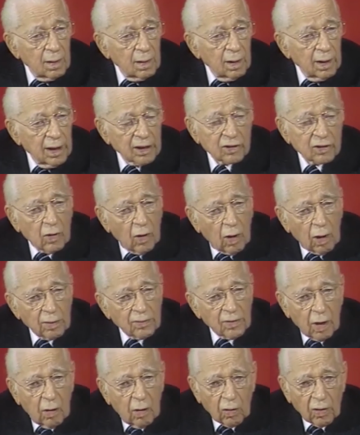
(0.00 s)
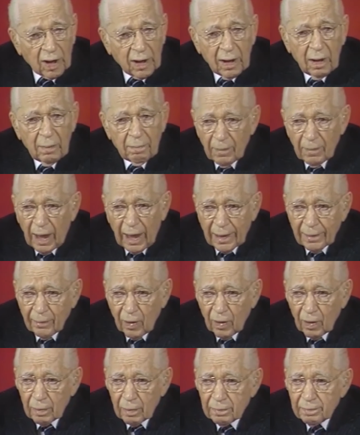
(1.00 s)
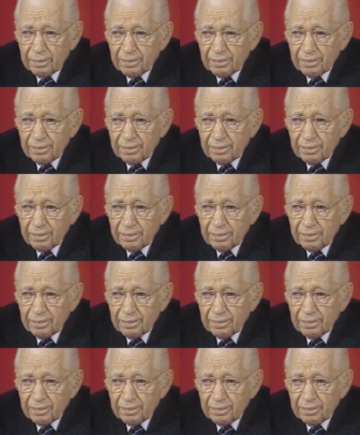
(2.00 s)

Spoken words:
is called the Holy Bible.